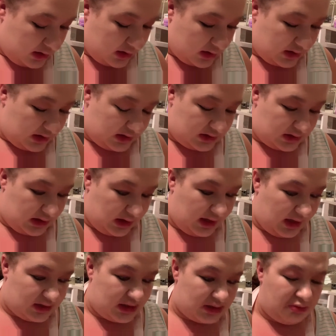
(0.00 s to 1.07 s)
because
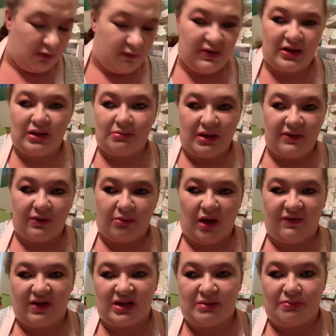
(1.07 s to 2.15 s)
that just prevented me from
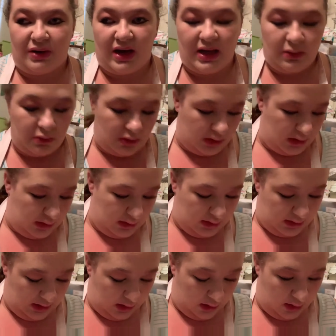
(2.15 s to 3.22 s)
having to buy one
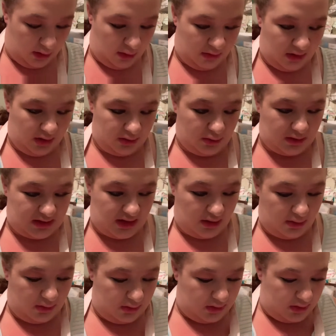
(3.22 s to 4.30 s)
in another month or
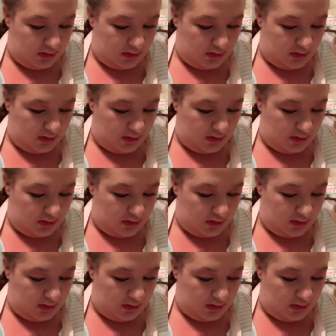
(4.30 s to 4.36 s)
so.